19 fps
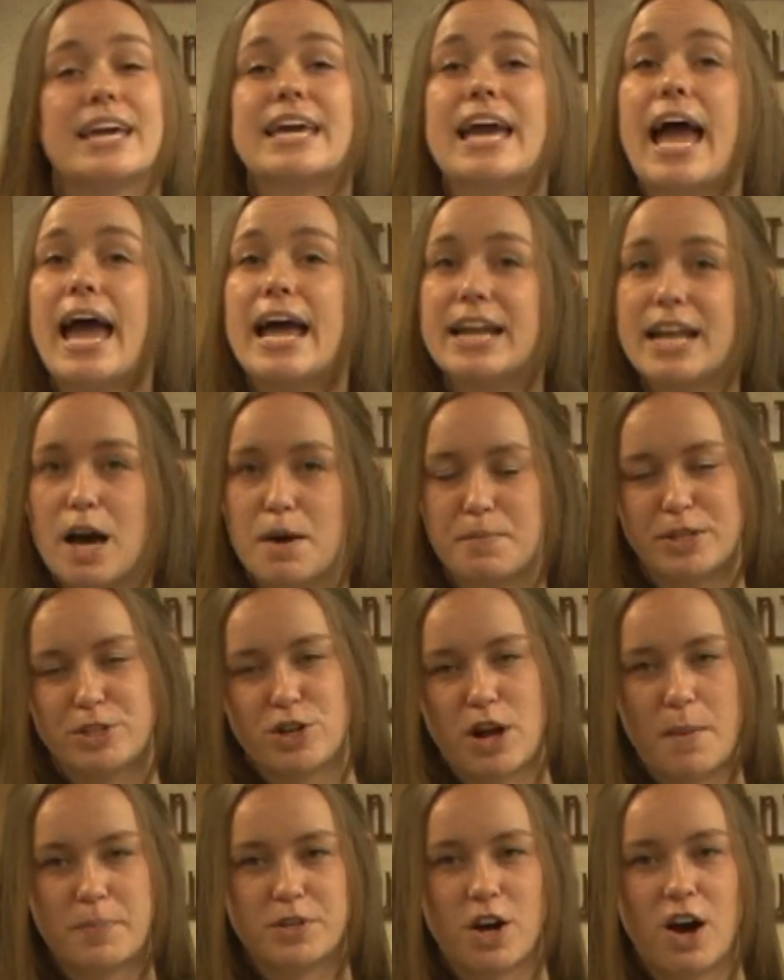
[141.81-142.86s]
they cannot be
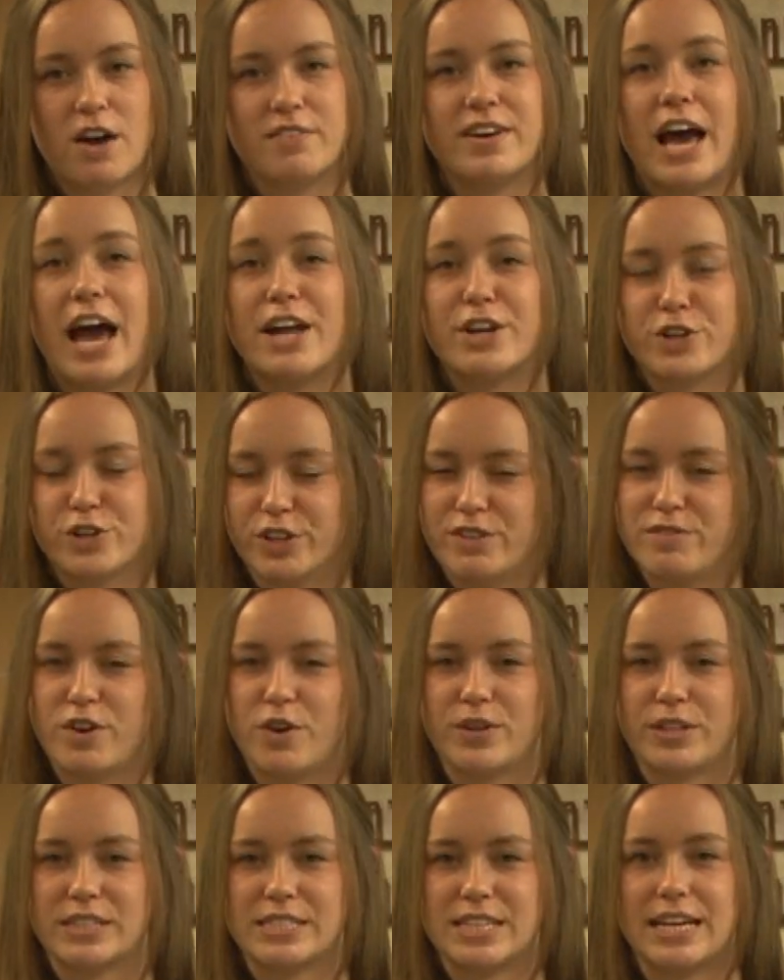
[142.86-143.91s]
dropped off at early
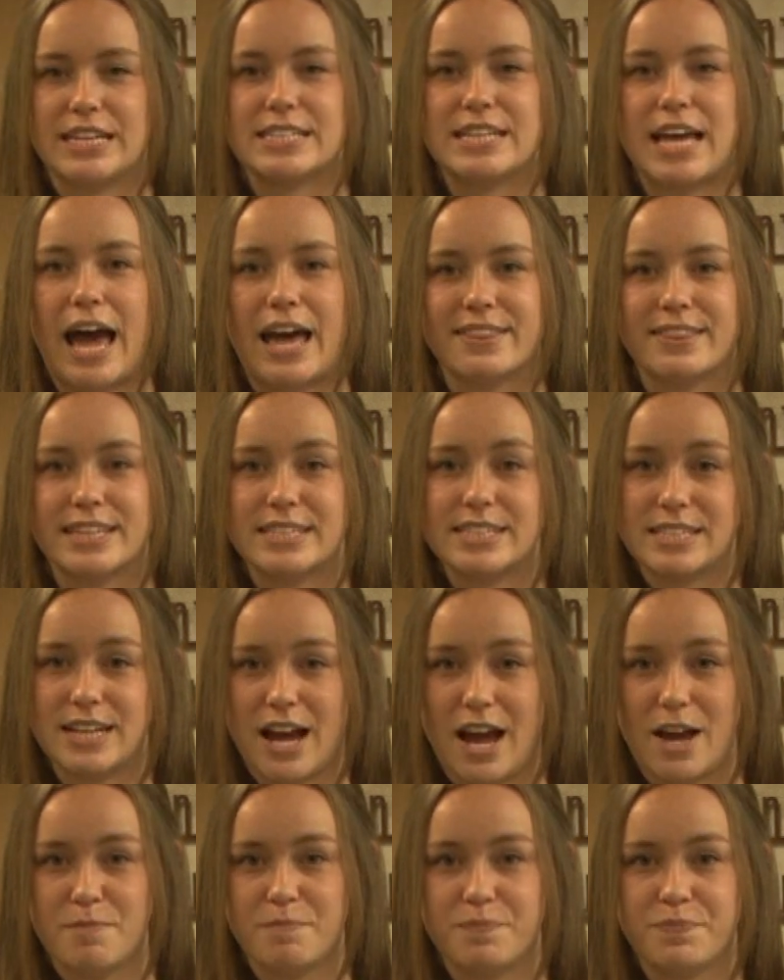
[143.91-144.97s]
voting sites at this
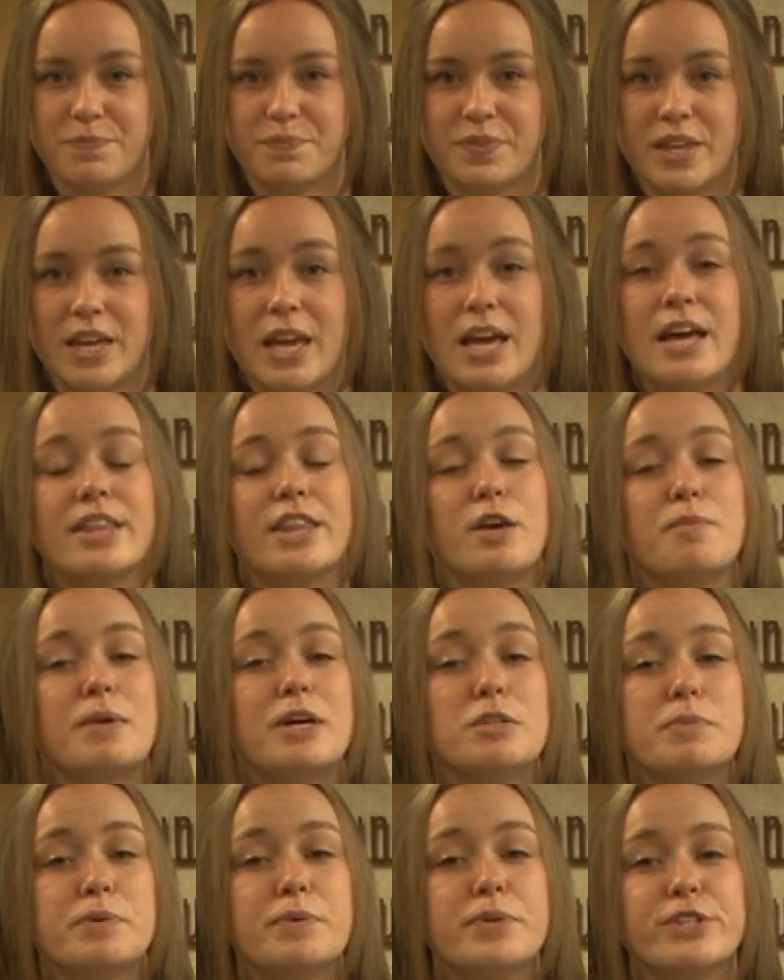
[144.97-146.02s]
time. They
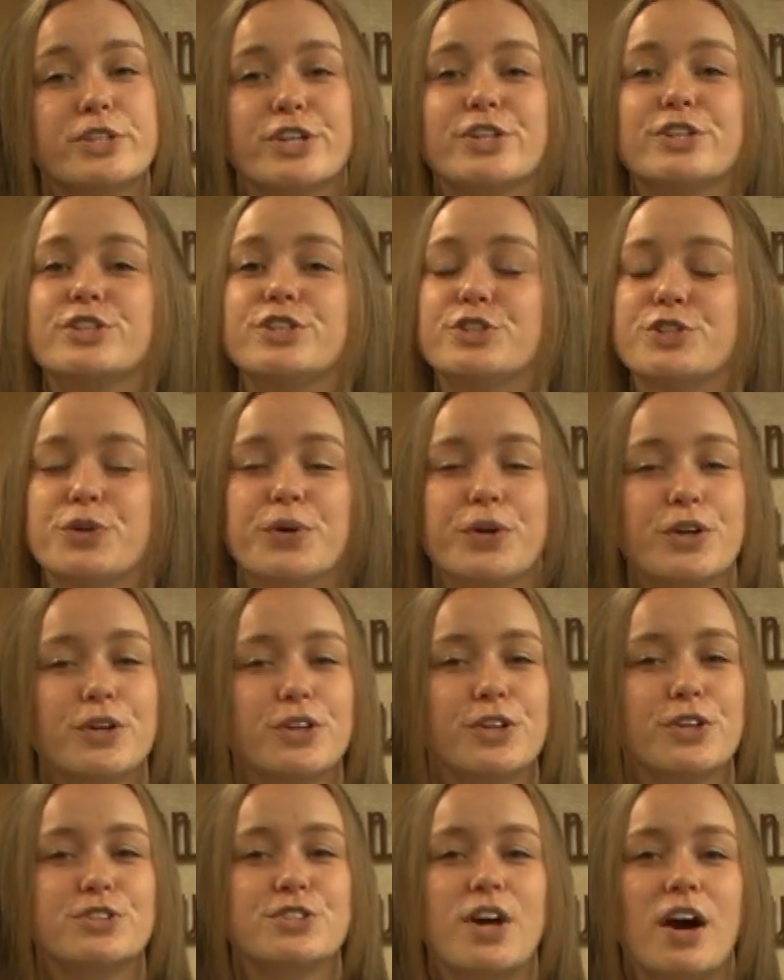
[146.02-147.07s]
must be returned to your
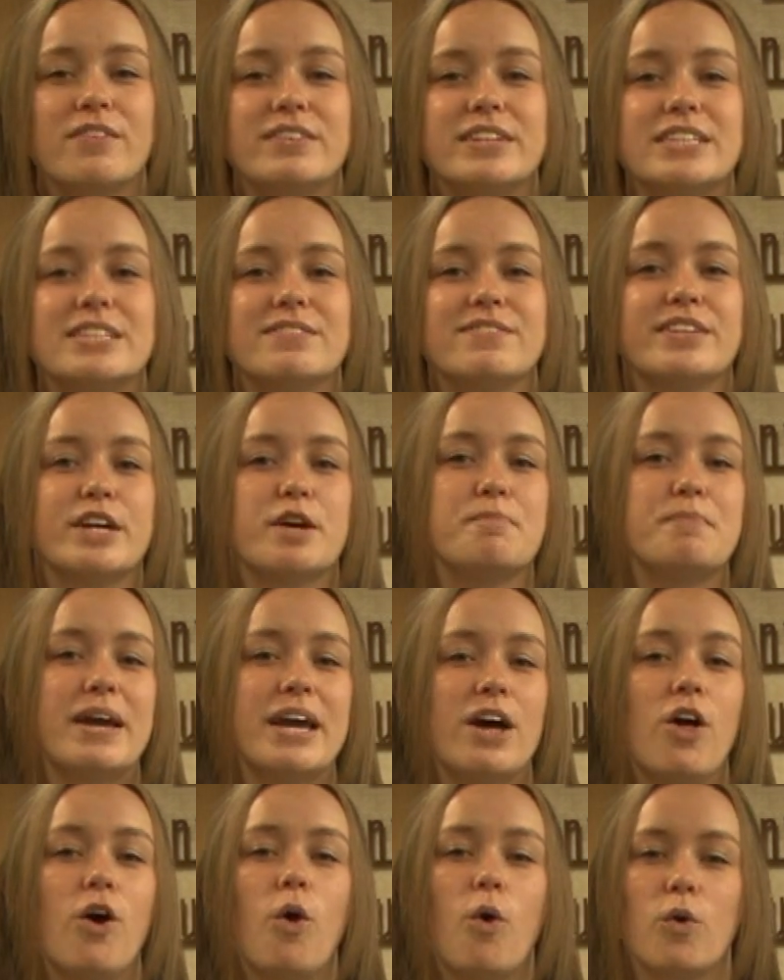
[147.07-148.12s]
clerk's office via
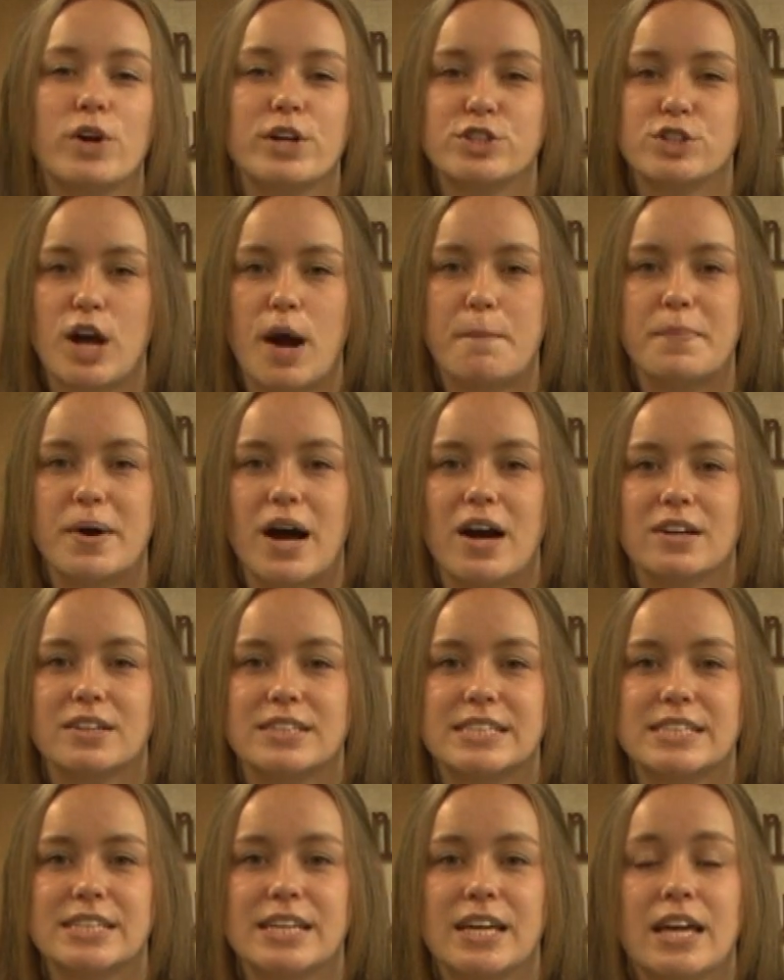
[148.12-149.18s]
mail or a drop
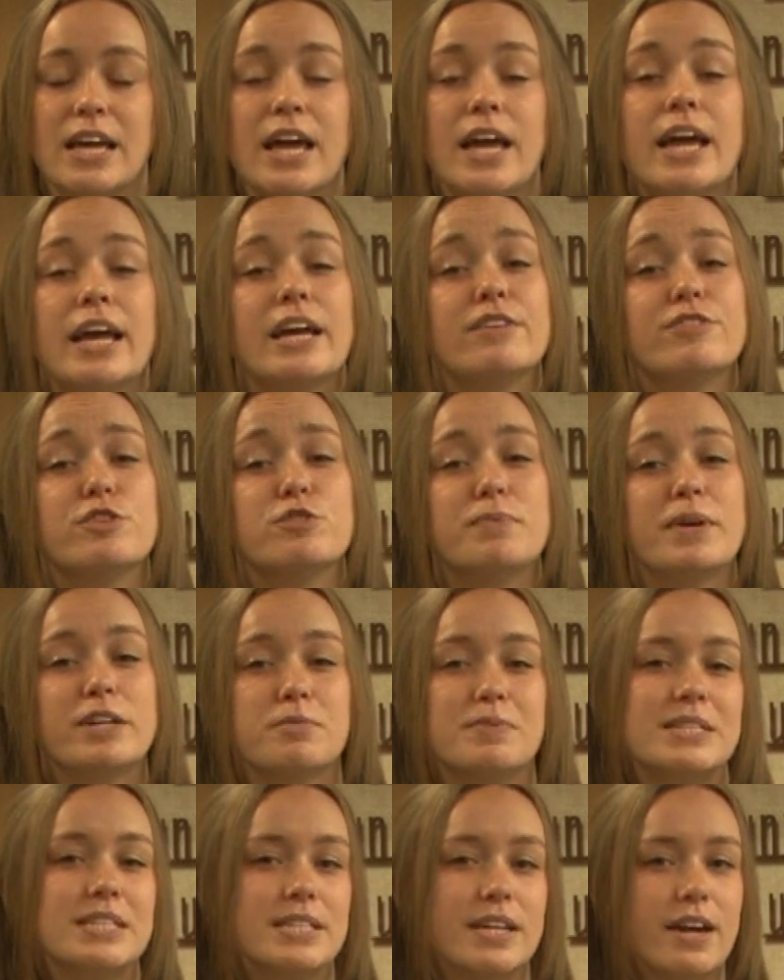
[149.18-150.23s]
box. If you've
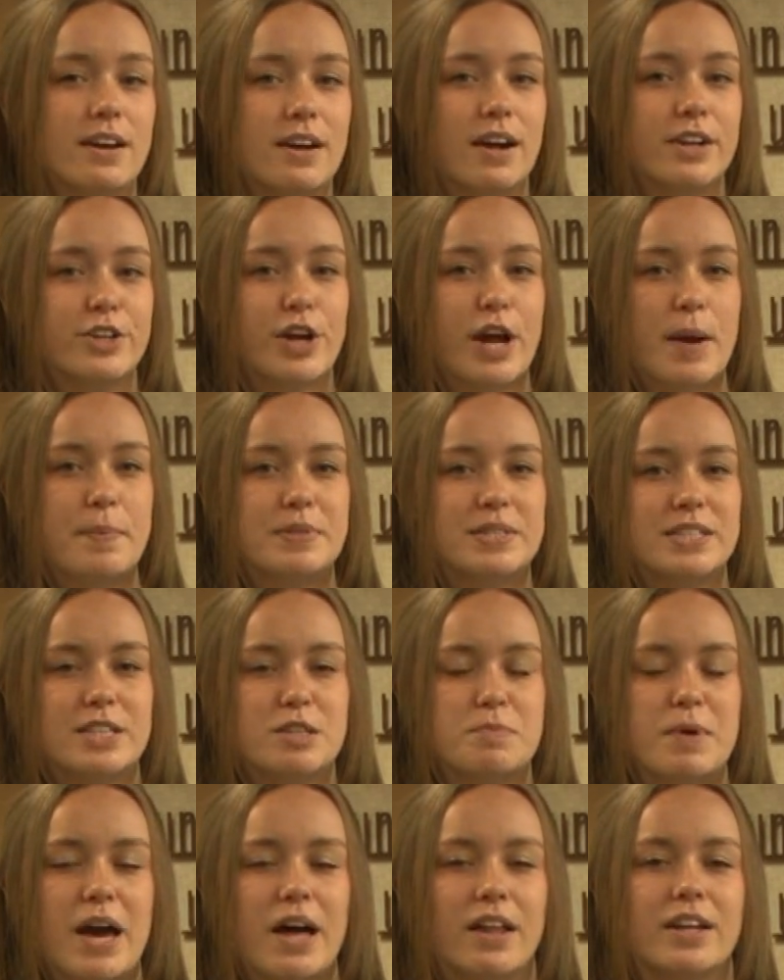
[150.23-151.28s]
made a mistake on your
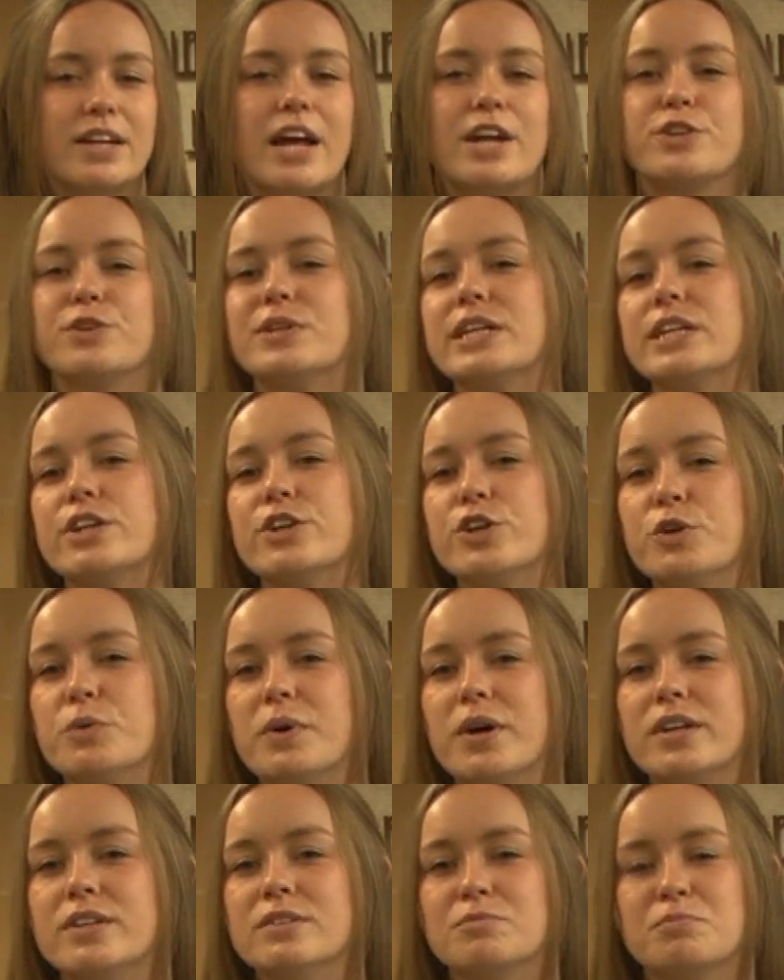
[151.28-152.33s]
absentee ballot and you need a new
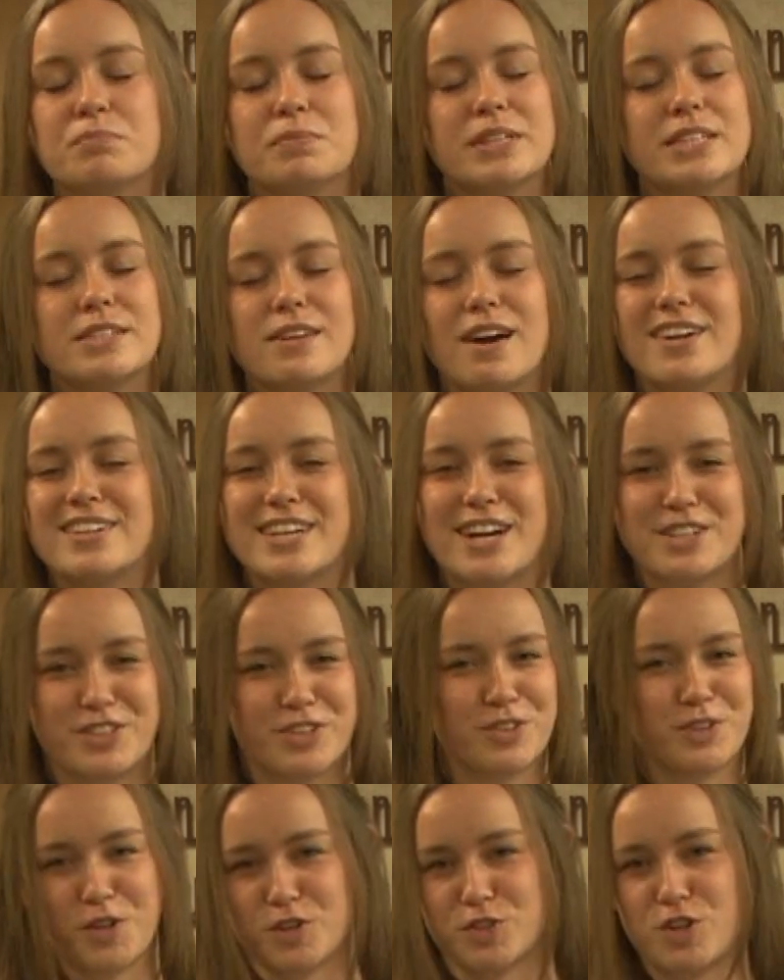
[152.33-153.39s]
one, please contact
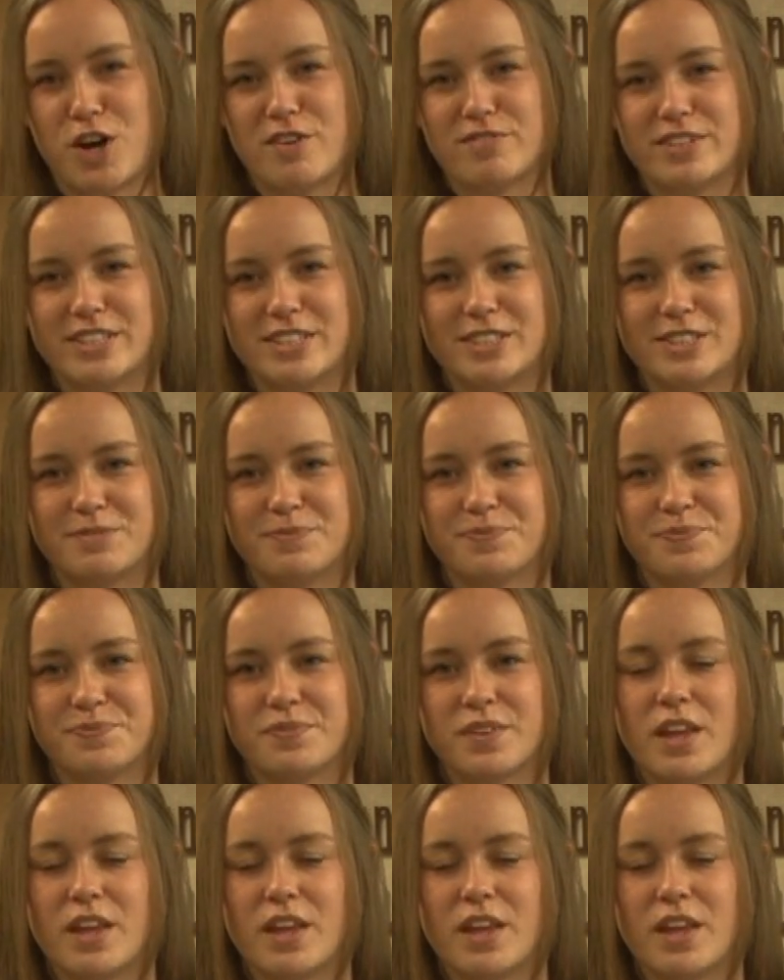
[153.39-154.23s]
your clerk's office.